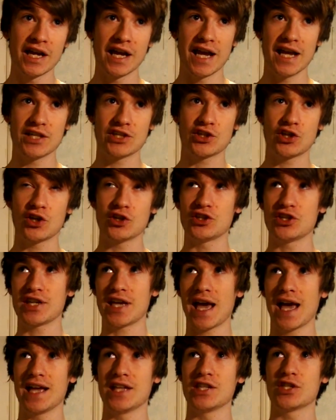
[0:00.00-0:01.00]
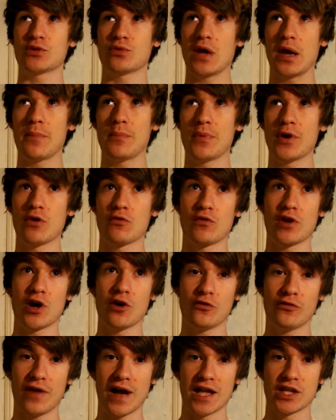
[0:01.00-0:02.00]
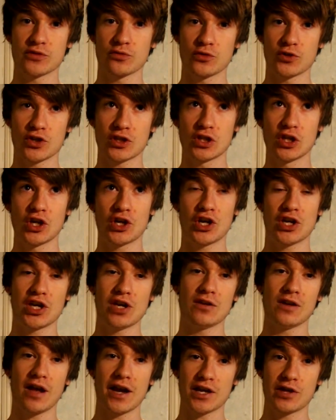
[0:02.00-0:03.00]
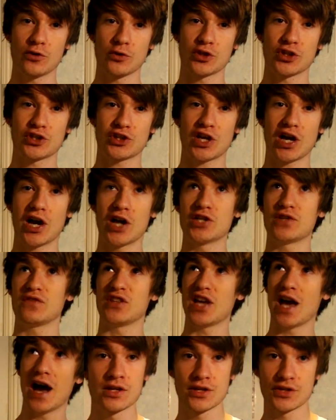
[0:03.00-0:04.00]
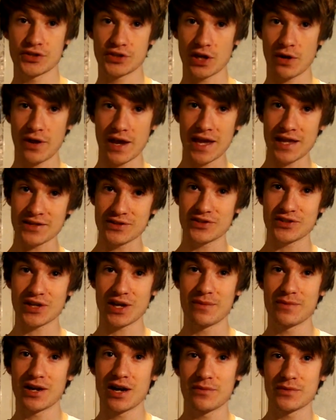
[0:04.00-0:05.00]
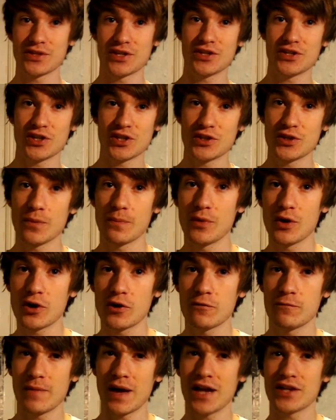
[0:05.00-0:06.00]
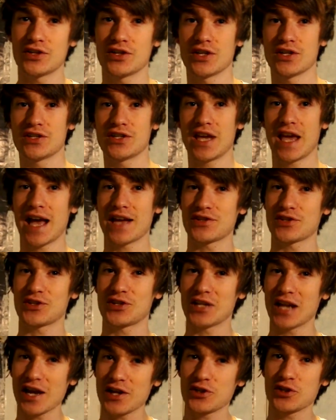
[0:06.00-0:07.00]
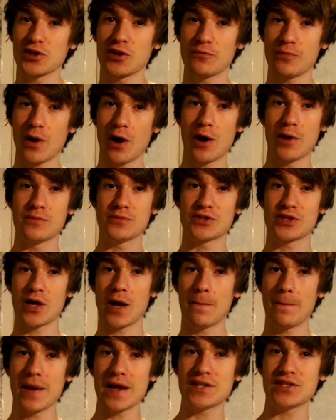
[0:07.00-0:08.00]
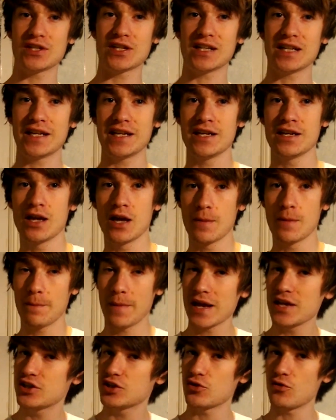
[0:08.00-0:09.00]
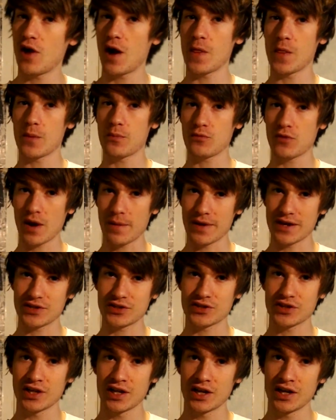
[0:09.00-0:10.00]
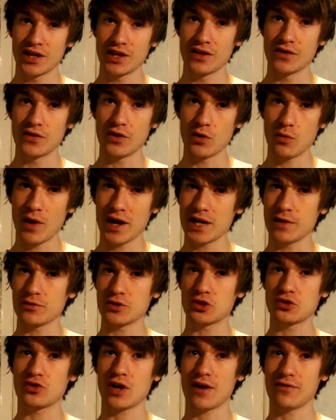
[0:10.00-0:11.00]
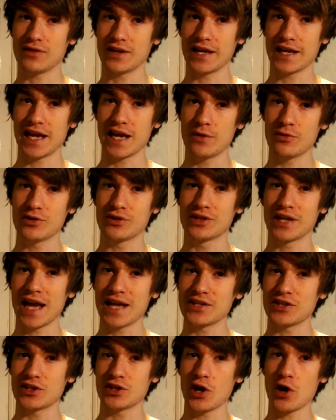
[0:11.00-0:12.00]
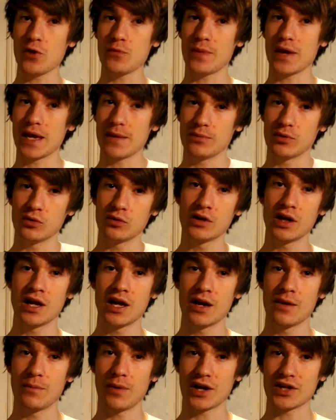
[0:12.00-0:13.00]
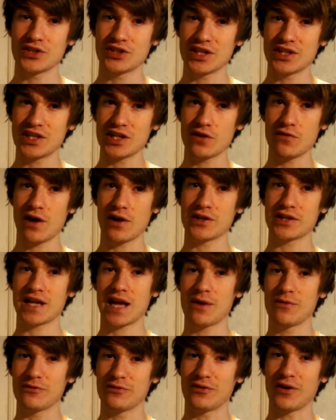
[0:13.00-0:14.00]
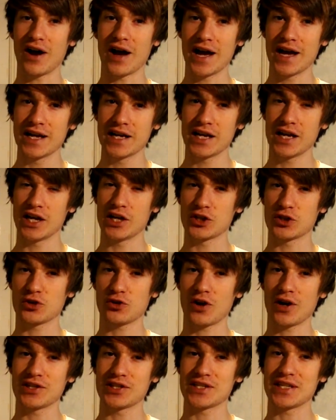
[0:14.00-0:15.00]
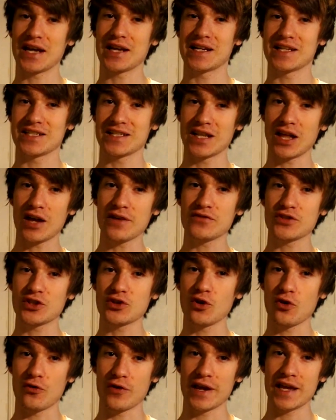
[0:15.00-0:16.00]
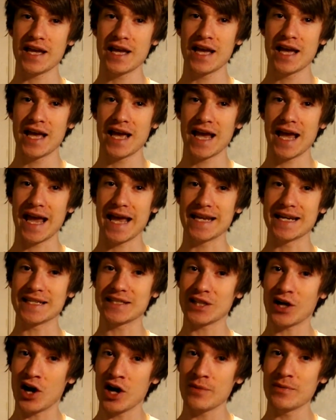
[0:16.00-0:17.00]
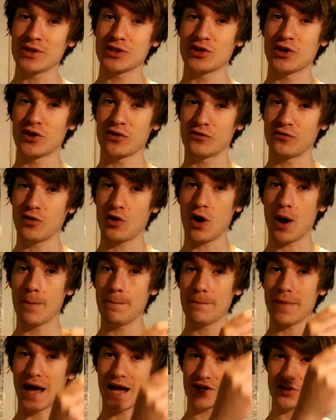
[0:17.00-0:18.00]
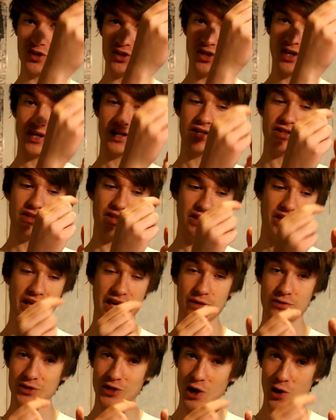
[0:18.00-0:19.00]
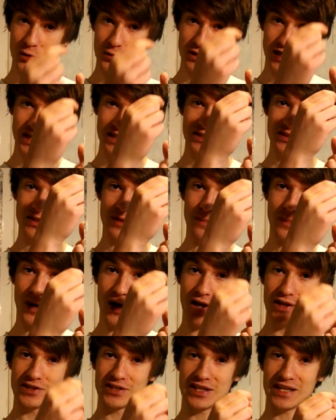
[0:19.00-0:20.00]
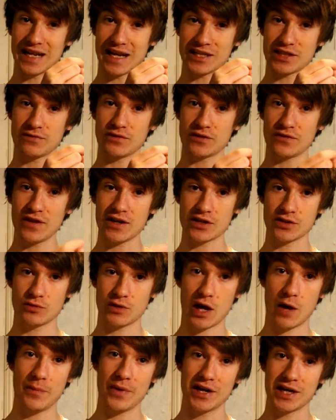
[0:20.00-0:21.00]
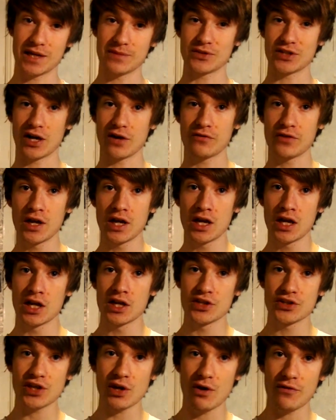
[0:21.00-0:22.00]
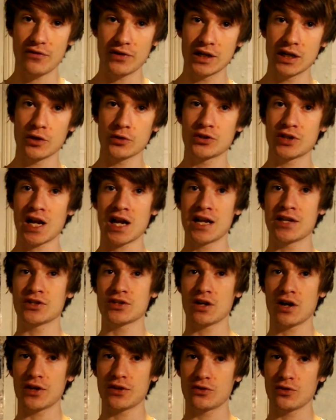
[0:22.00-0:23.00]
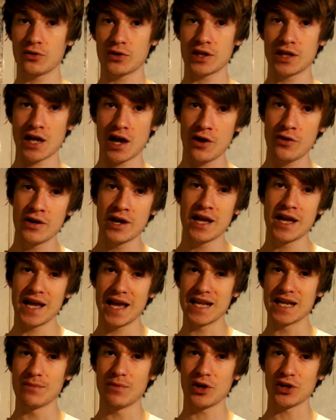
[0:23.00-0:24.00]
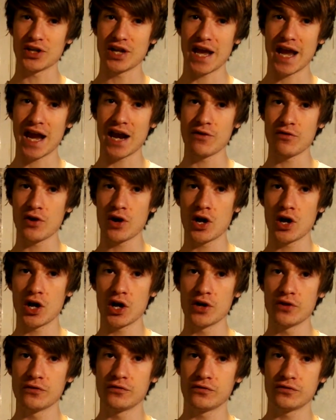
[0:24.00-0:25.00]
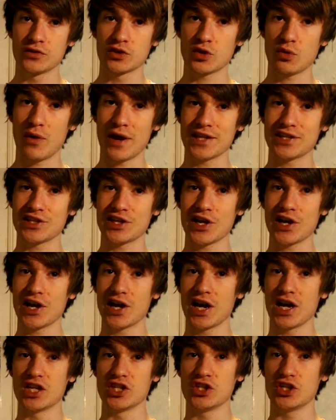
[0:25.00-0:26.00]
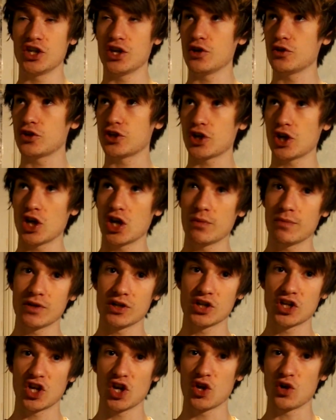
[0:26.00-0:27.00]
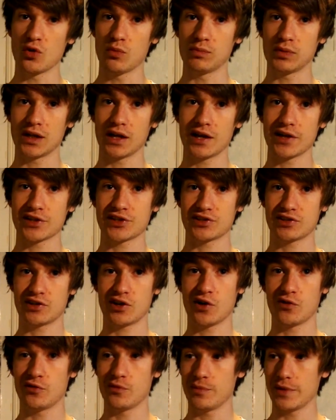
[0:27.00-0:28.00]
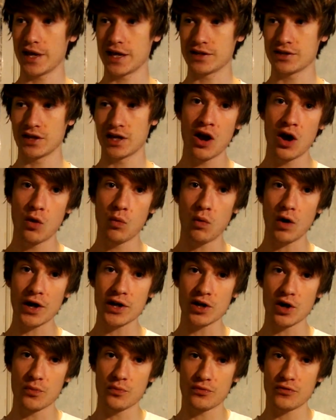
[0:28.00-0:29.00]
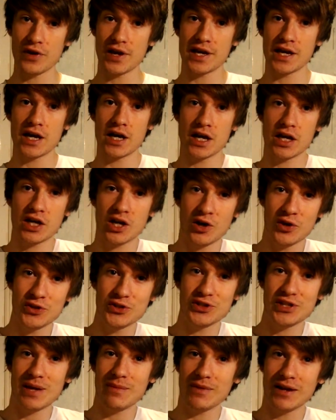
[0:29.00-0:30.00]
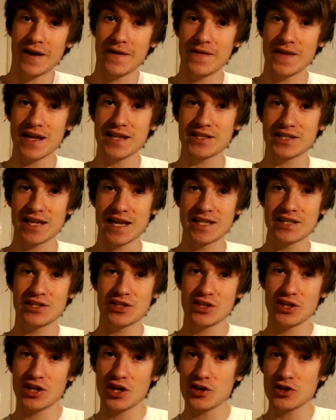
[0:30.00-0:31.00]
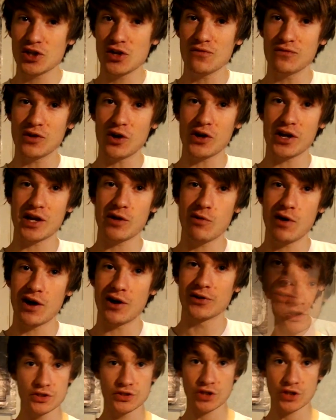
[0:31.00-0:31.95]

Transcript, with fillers: It's good to get into it, but real fans will just look at you like you're the scourge of the earth. So in Simon Armitage's Book of Matches, he has a selection of poems that are basically based around the premise that when he was travelling, he would get to know people by sitting around a campfire and trying to tell his life story in the time it took for a match that he was holding to burn the length of his fingers without burning himself. So a fun little challenge, and I thought, you know, in the modern era of Twitter and YouTube and Google Plus, God forbid, why not bring a concept like this into the YouTube vlogging world?